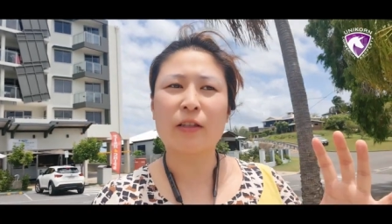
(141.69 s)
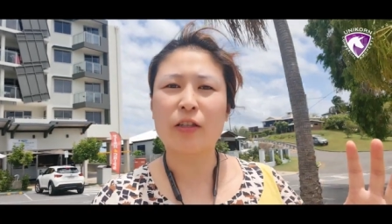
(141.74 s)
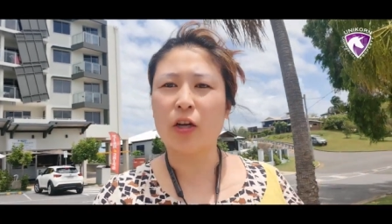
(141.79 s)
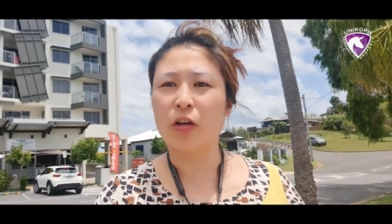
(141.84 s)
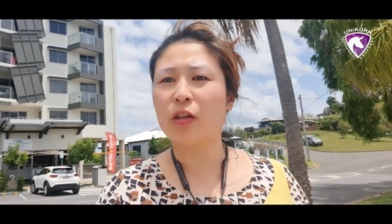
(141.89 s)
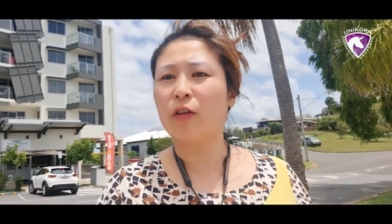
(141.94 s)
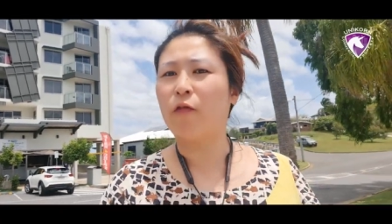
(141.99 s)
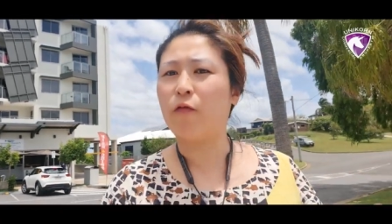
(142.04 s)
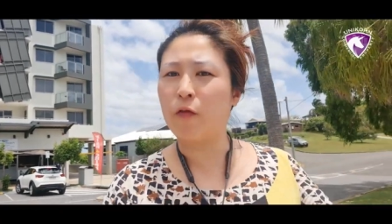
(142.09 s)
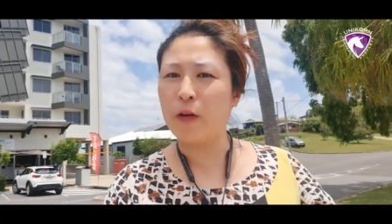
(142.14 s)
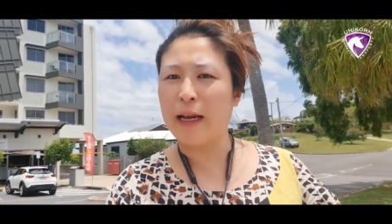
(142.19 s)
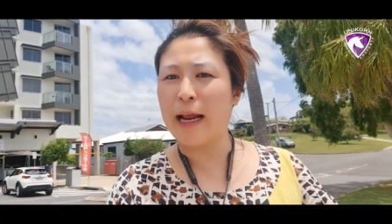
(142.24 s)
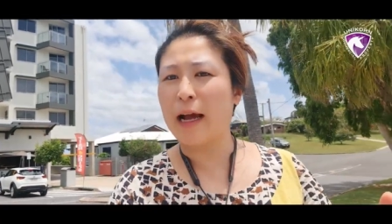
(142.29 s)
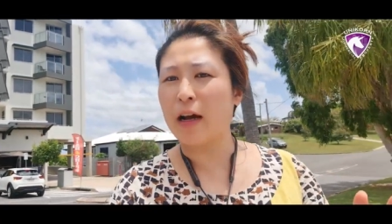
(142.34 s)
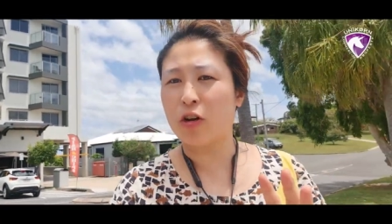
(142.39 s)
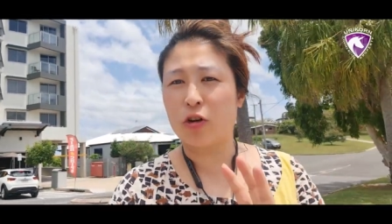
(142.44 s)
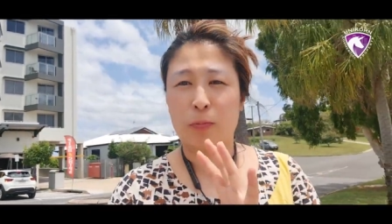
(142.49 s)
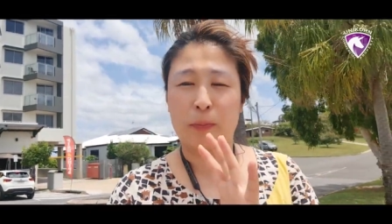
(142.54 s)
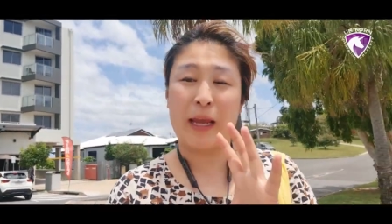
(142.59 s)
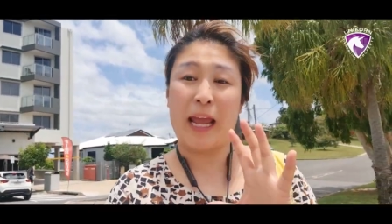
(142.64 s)
So the fit
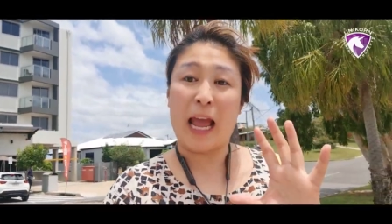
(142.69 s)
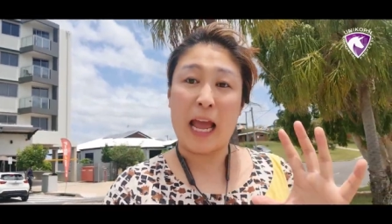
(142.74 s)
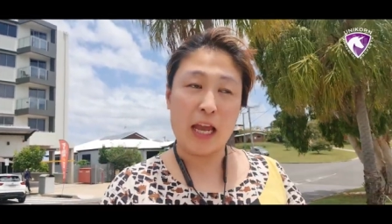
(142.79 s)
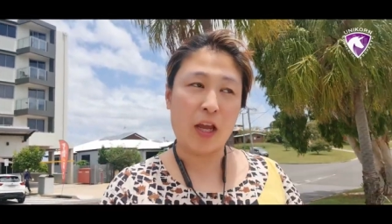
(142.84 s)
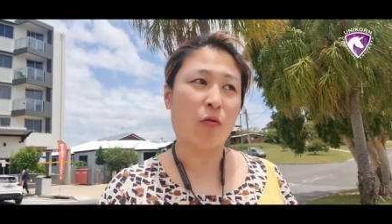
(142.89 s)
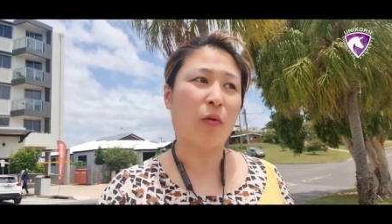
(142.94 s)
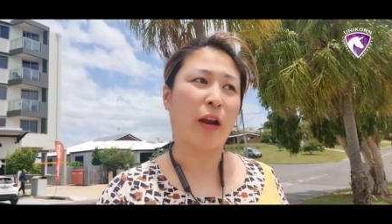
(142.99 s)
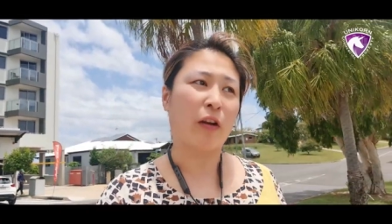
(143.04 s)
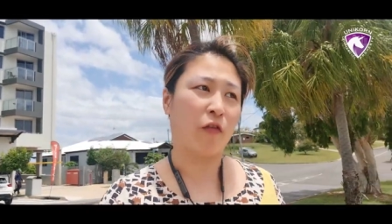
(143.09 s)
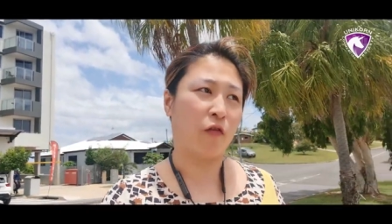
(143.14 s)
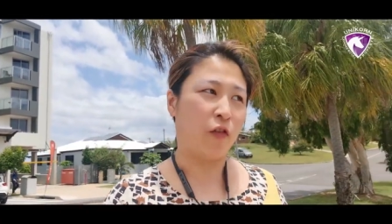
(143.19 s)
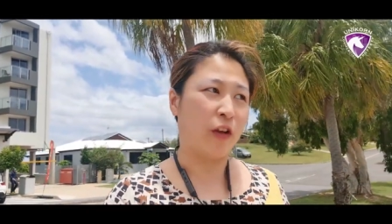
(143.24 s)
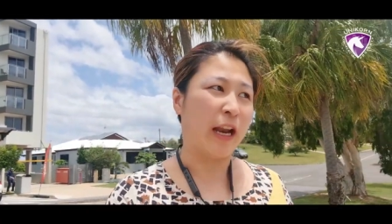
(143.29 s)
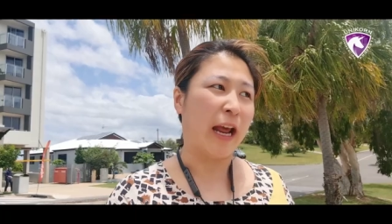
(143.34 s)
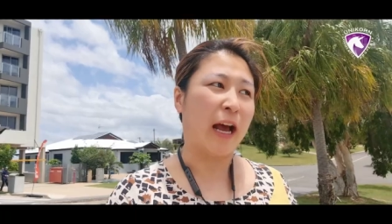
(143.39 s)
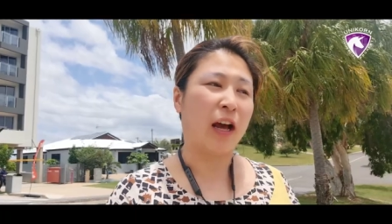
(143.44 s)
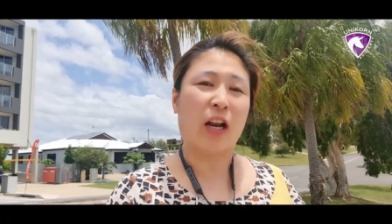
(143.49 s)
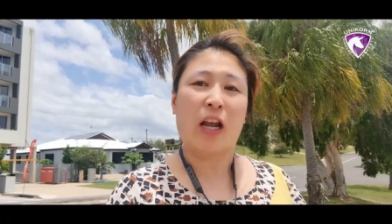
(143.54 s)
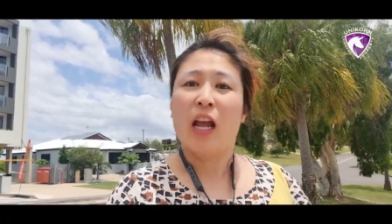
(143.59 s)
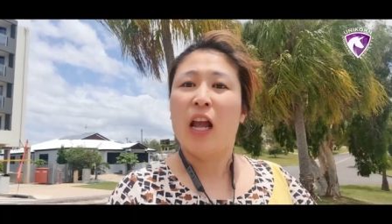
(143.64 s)
out could be A-grade fit
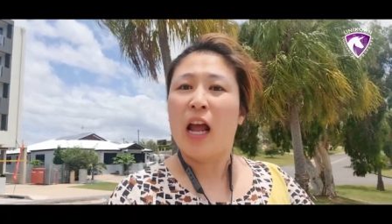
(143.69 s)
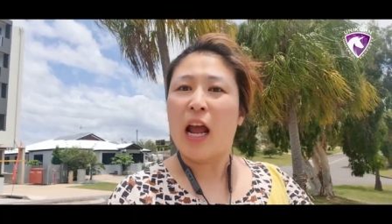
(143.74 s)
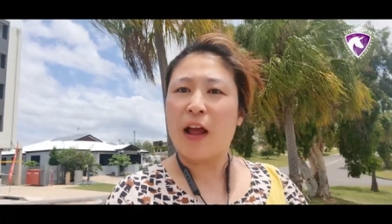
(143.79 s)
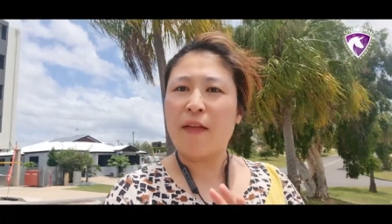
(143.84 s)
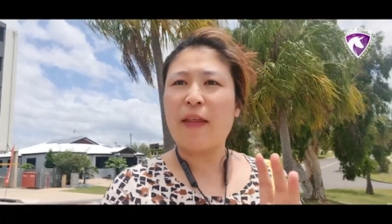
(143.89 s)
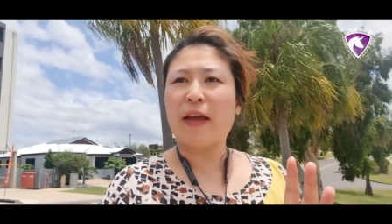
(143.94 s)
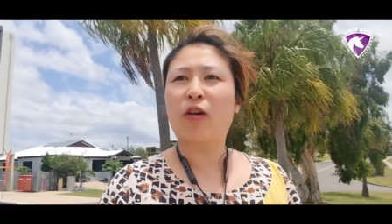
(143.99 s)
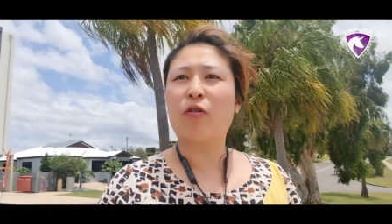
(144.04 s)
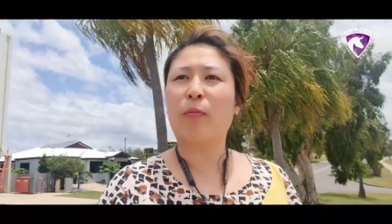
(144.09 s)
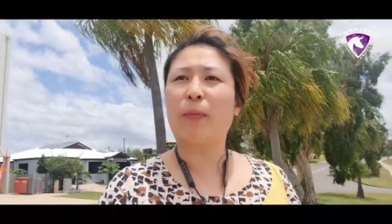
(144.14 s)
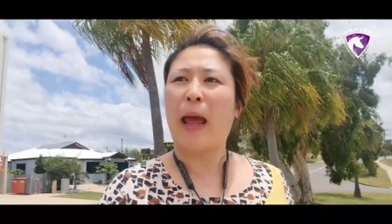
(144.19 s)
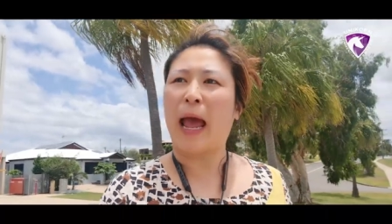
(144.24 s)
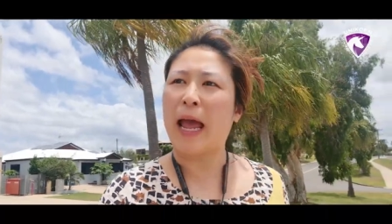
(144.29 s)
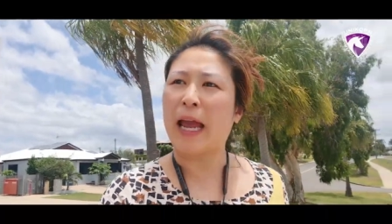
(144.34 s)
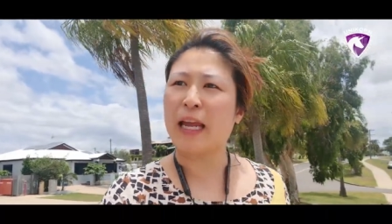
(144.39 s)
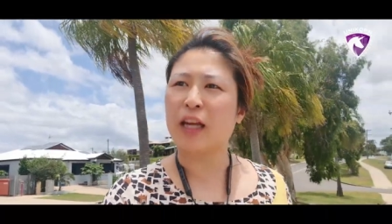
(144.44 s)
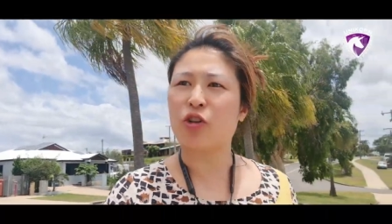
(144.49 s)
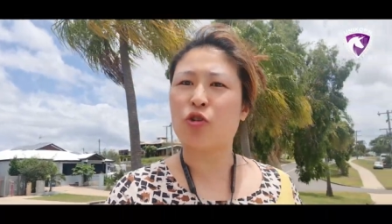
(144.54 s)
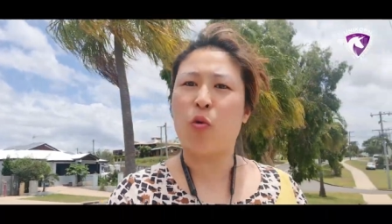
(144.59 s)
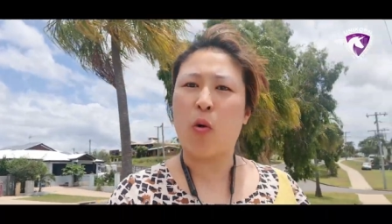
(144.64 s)
out and they could be
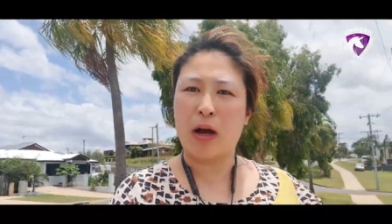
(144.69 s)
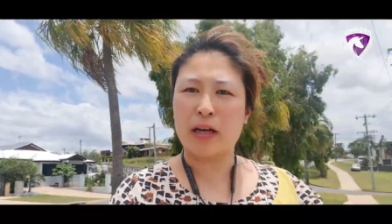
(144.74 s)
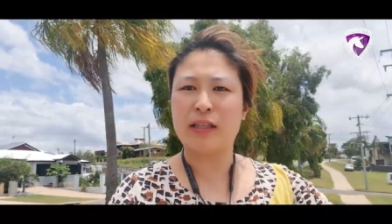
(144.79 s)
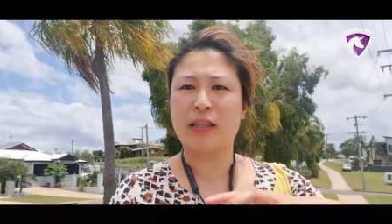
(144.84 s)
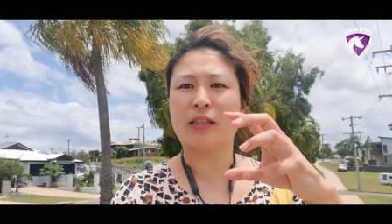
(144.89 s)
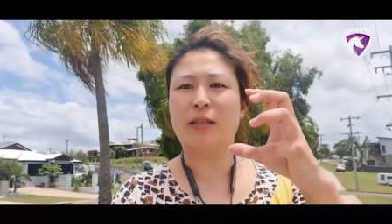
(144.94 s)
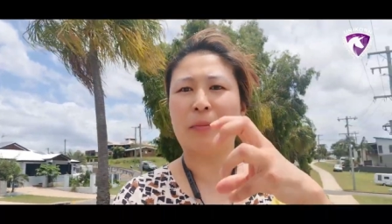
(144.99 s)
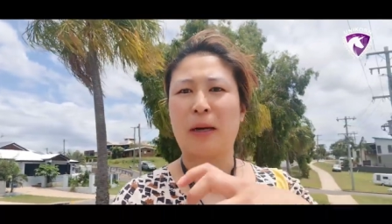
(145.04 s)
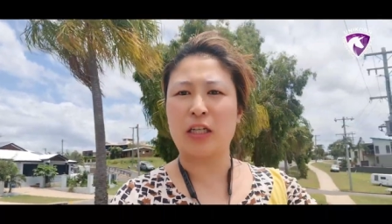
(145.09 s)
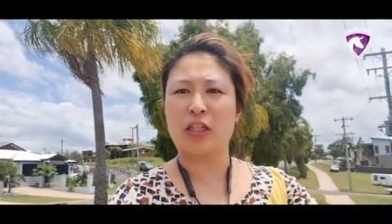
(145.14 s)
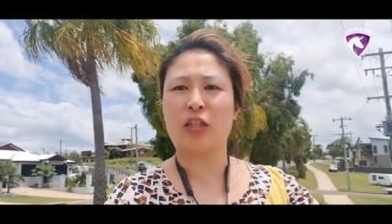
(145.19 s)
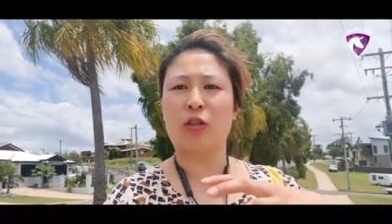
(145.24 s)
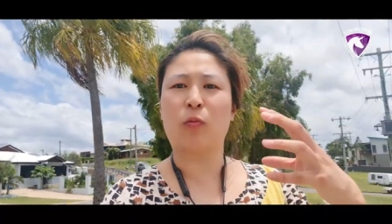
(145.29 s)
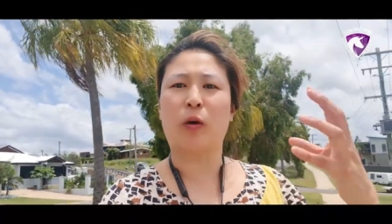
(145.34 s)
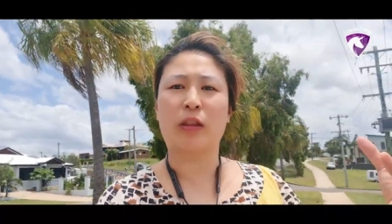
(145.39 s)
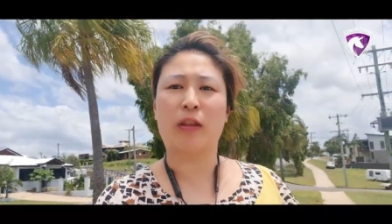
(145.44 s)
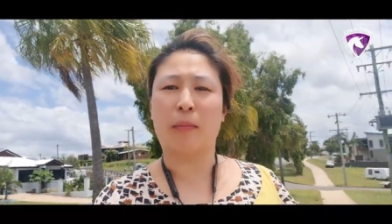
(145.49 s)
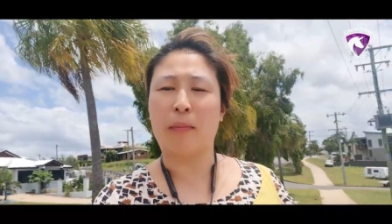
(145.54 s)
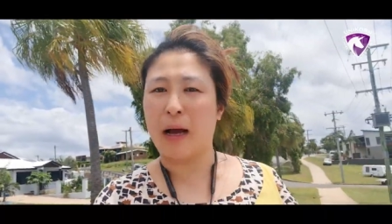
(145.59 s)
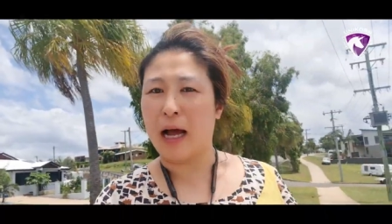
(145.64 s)
paying twice as much as
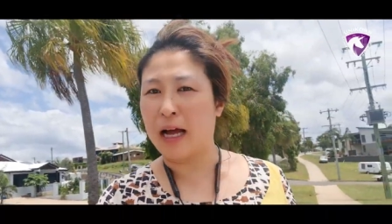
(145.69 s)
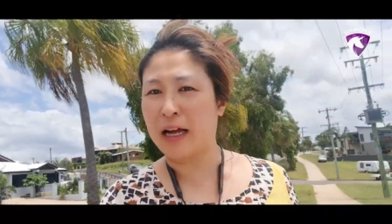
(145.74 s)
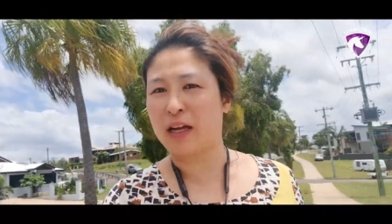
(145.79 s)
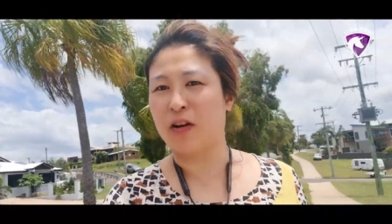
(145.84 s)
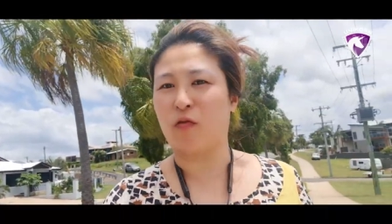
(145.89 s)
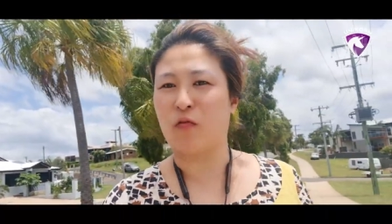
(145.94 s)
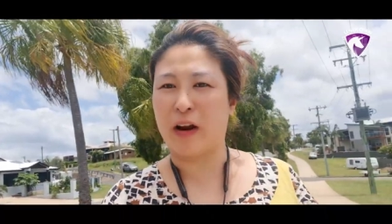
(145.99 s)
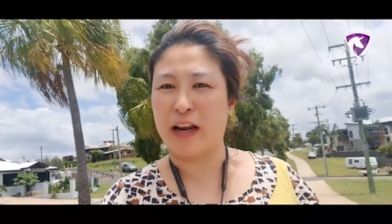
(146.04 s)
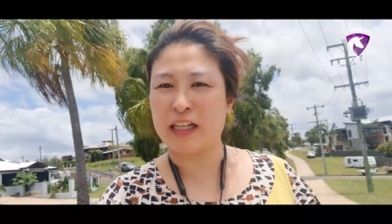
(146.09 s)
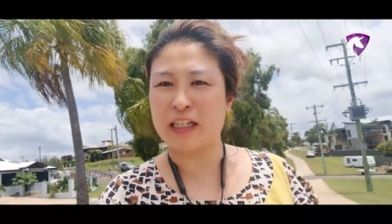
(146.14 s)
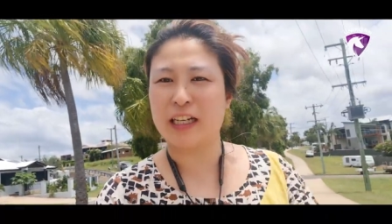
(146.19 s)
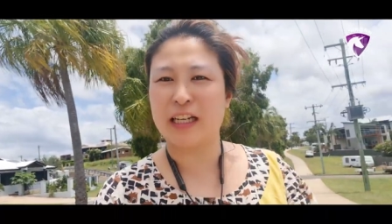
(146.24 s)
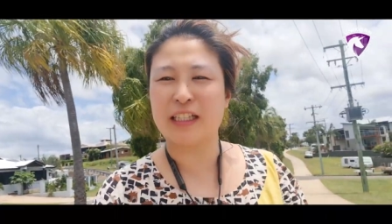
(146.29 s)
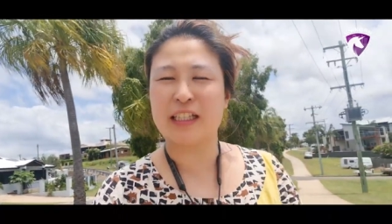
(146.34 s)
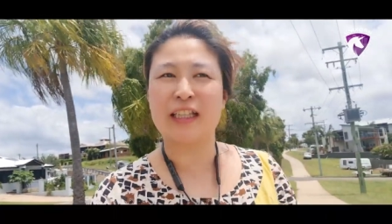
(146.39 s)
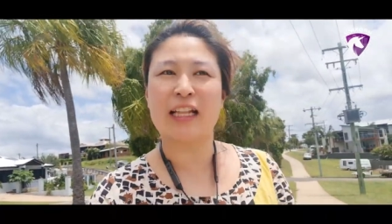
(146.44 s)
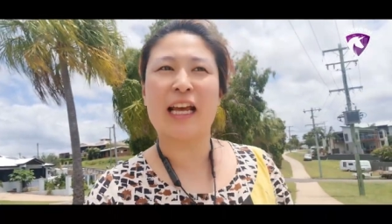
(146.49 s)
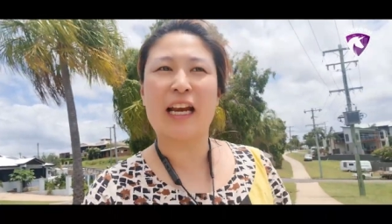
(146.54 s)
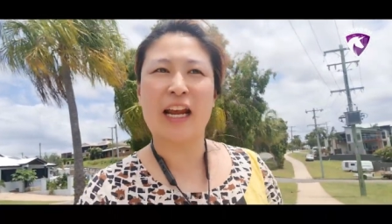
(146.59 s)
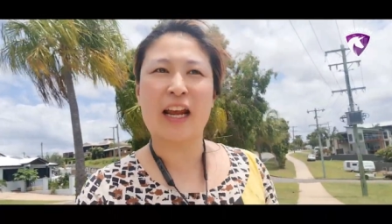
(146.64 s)
what the market rent is
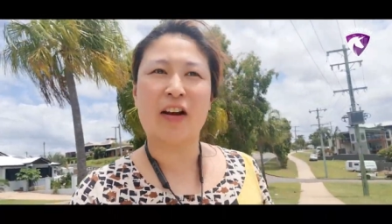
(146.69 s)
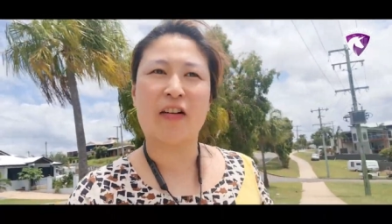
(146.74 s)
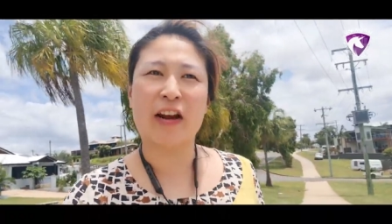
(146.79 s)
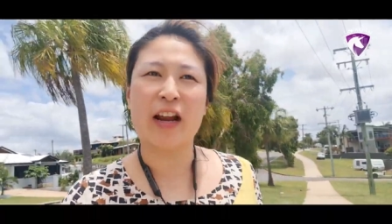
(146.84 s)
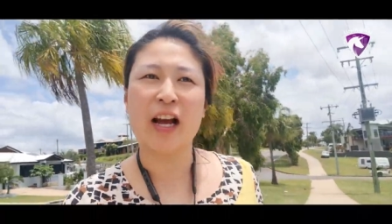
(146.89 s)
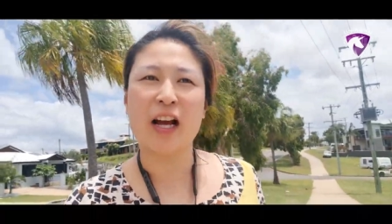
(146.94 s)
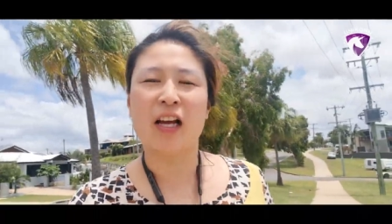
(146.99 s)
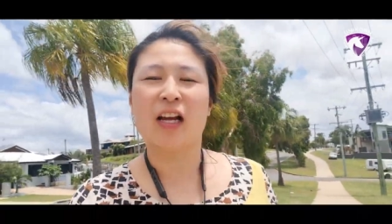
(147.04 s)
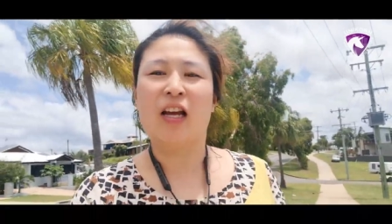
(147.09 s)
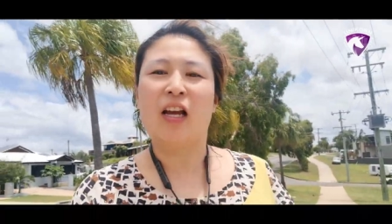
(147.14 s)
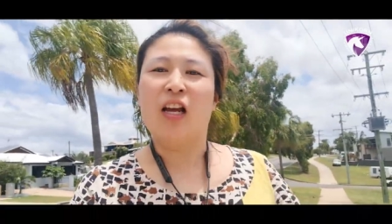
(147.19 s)
in that area.